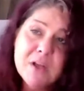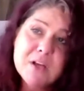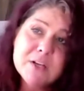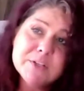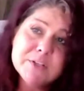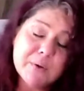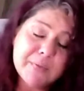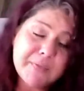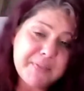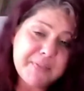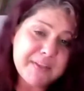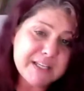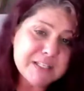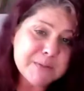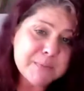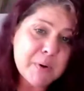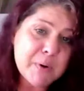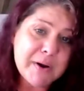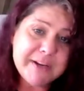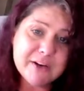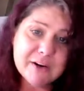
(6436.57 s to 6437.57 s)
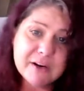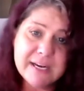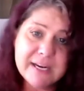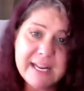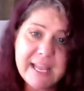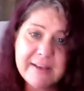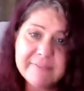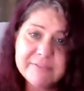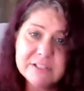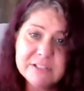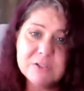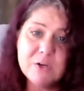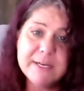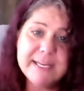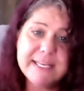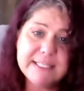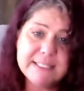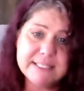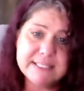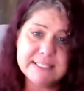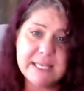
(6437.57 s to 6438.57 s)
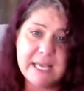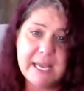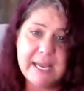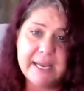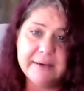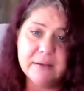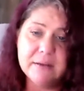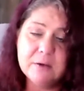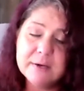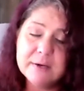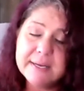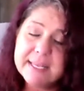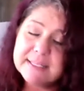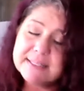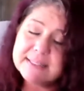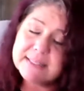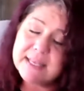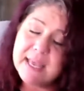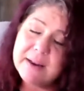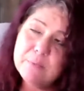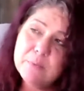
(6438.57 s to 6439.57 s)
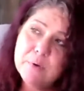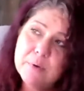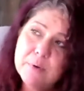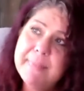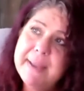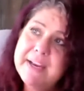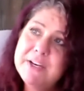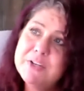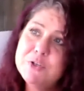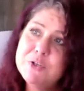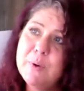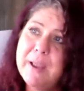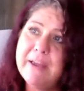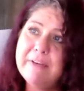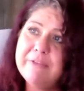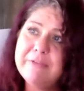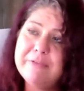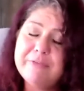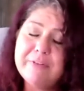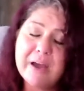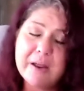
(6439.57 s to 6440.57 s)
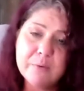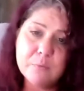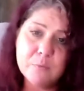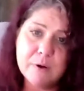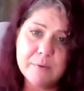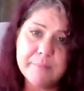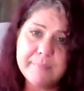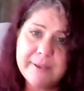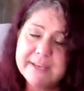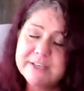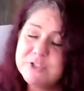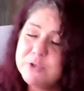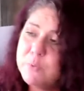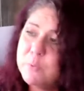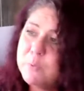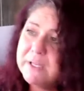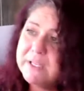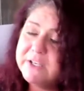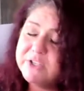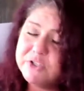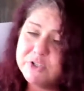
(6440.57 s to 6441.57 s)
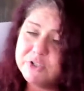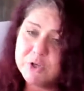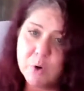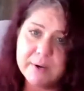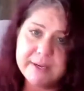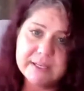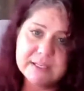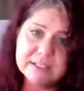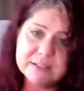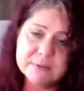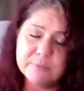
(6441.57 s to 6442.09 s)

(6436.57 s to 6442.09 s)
So at this point, you're going to have to look inside what makes you have fun, what makes you really joyous,